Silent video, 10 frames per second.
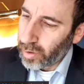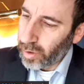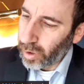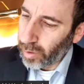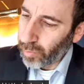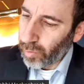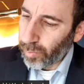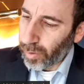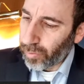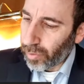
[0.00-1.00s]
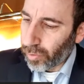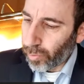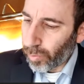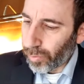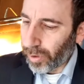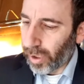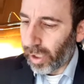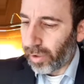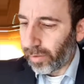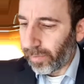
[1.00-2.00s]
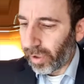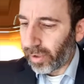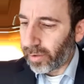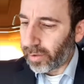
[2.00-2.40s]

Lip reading: Yeah, we're almost towards the end of it.